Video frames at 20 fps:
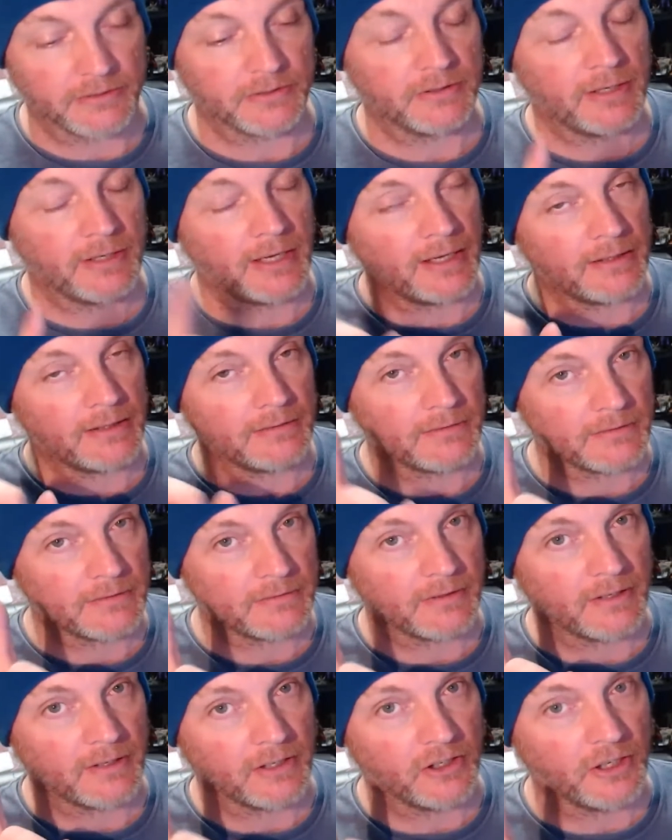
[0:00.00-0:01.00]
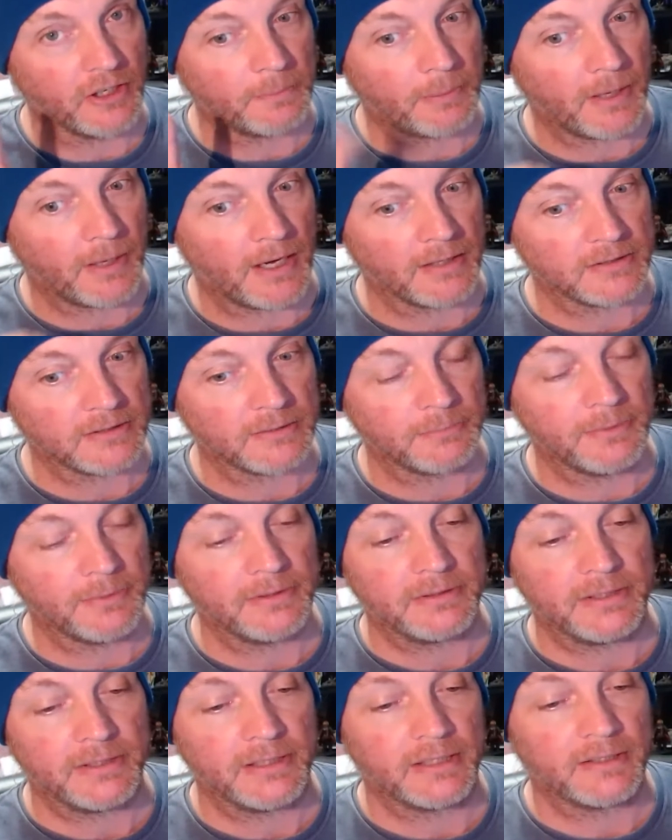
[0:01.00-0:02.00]
So that good
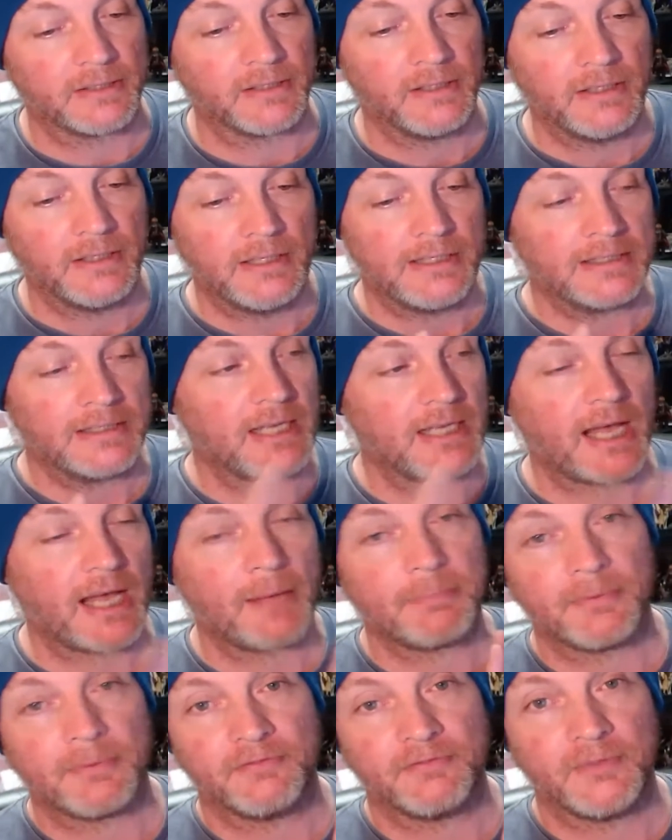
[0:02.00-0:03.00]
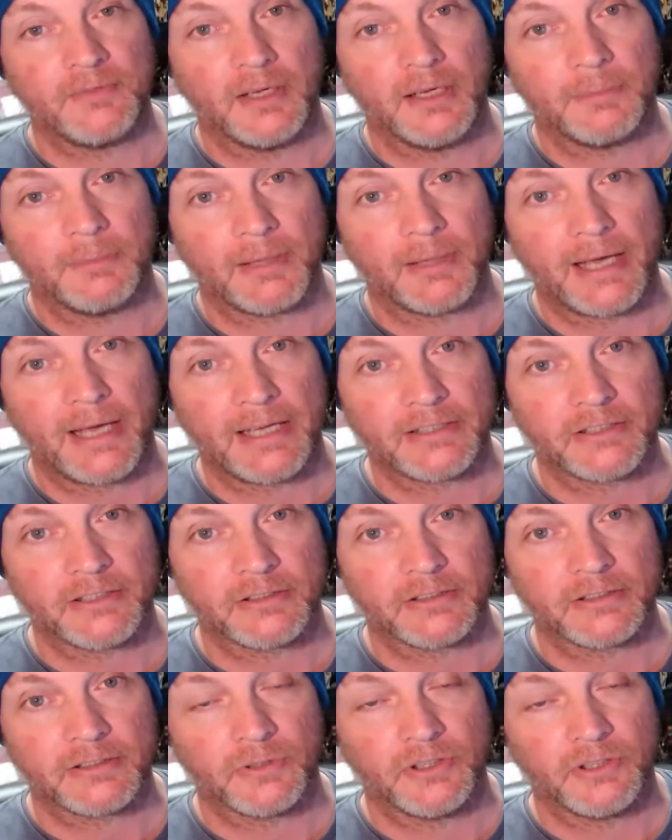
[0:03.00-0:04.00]
possibility that the type of
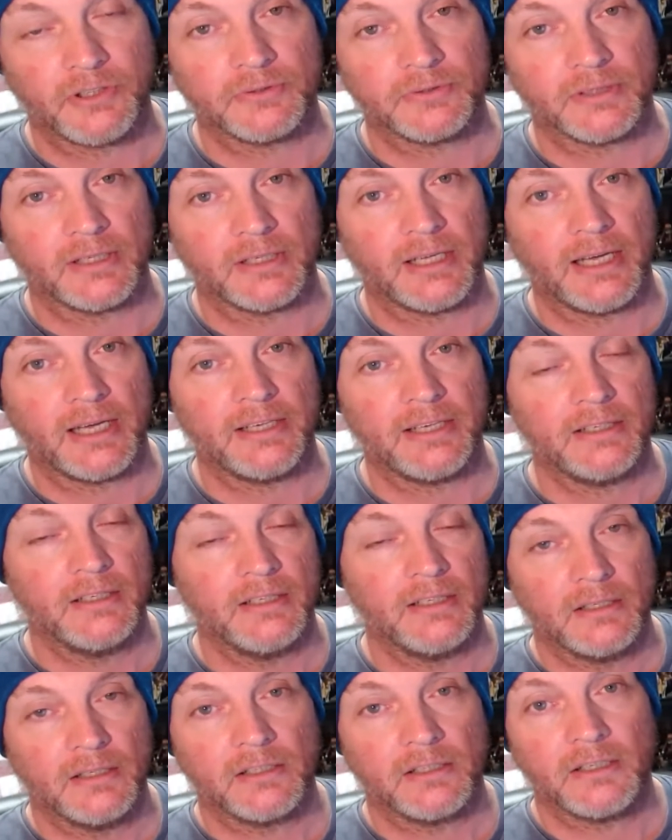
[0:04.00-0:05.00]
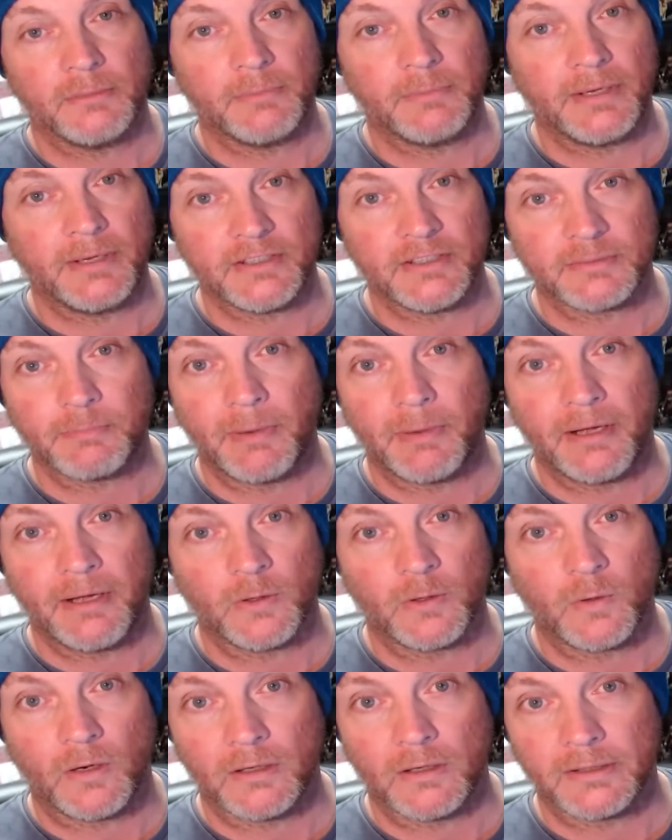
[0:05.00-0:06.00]
plastics we're using today could be just
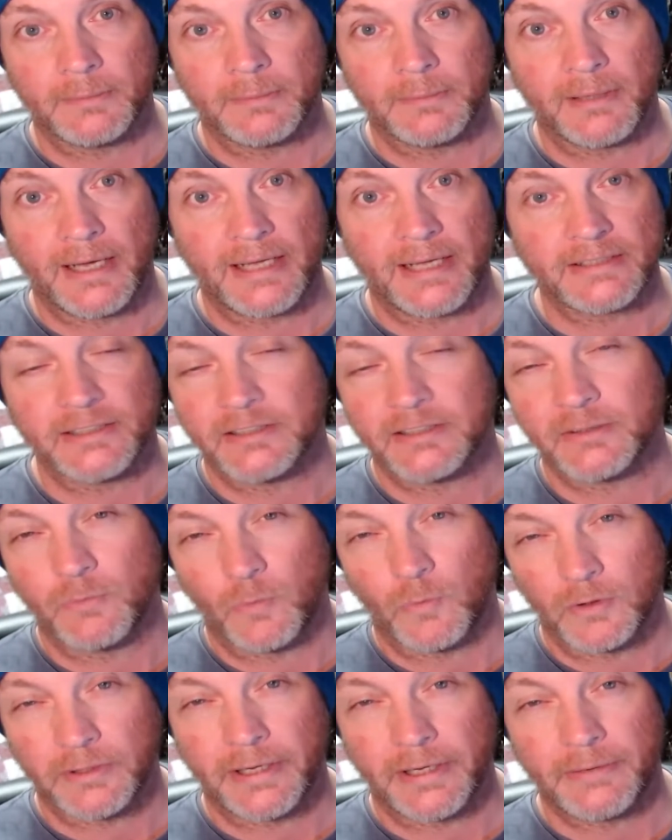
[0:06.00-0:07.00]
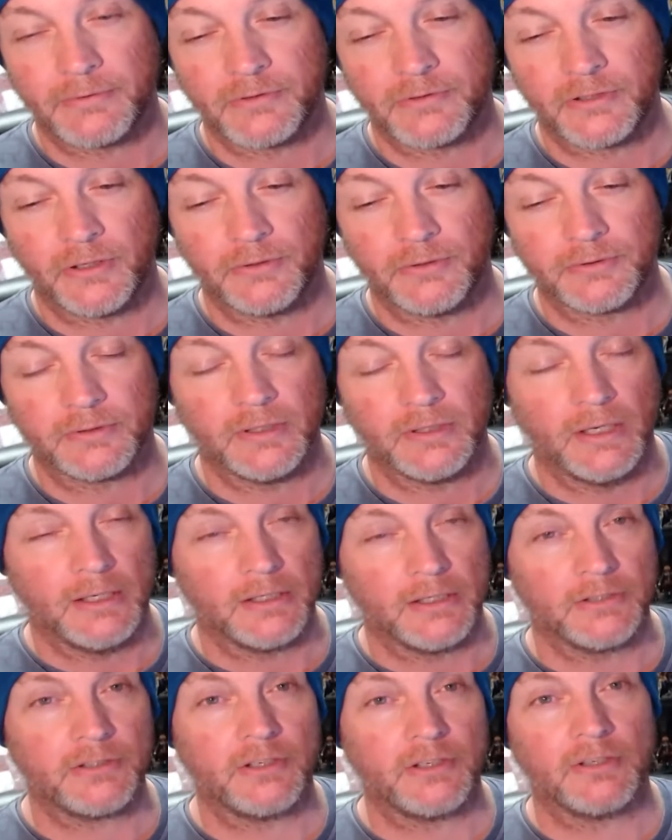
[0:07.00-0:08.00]
better quality plastics than what they was using,
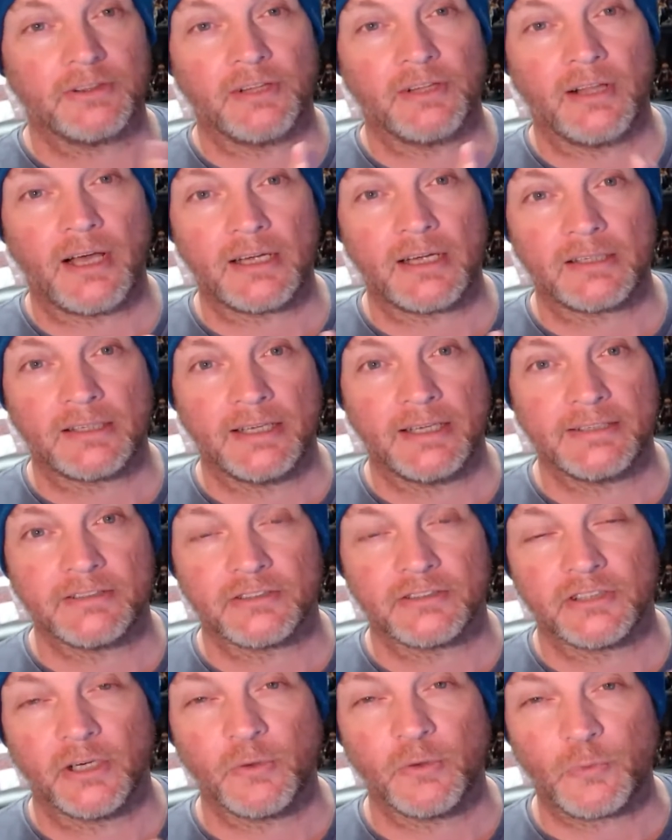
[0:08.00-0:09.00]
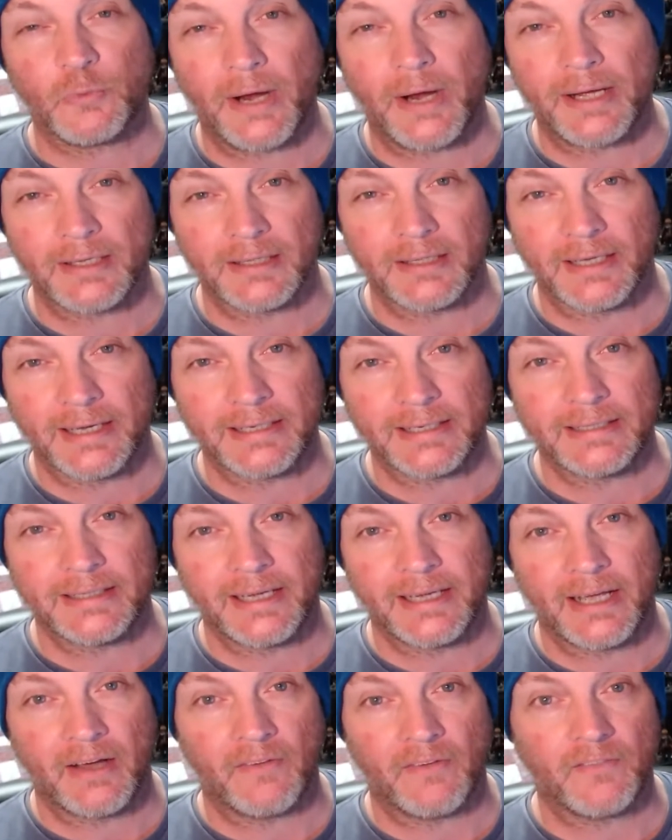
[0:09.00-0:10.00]
because a lot of things are so regulated
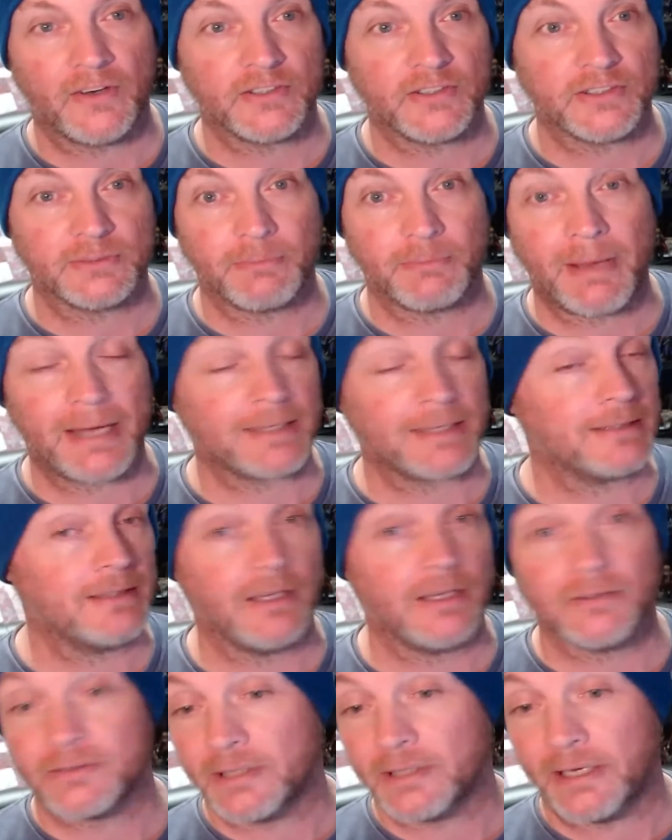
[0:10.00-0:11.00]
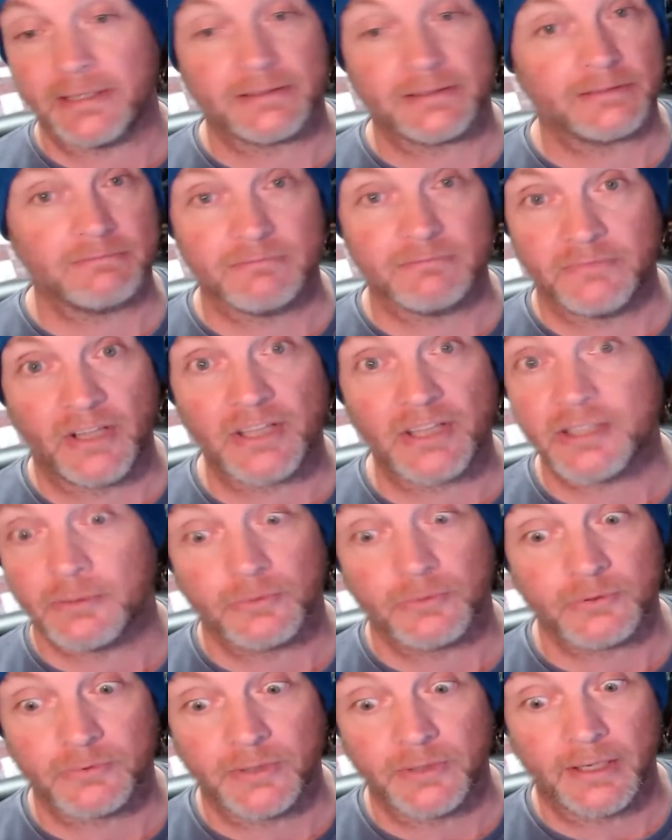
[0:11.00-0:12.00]
now versus back in those days nothing
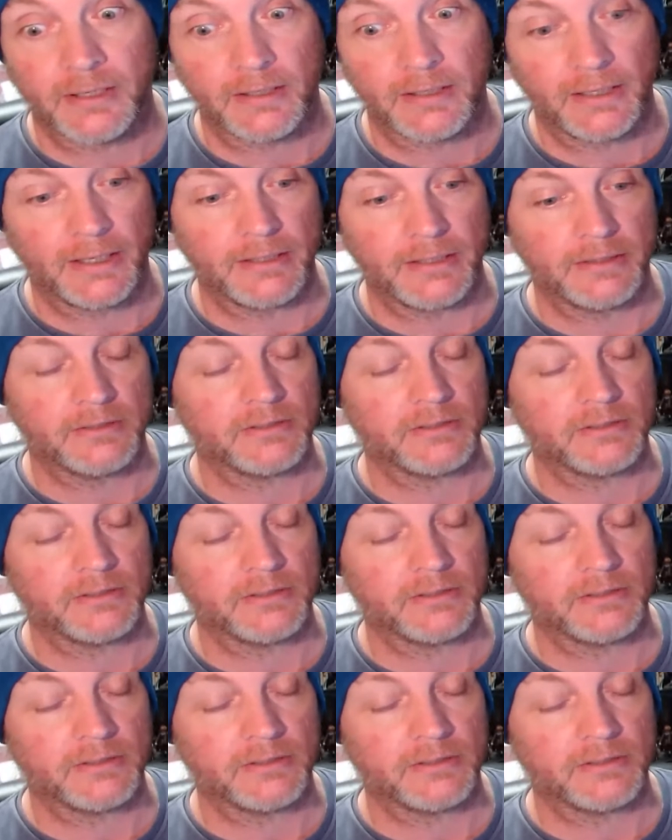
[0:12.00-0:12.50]
was regulated.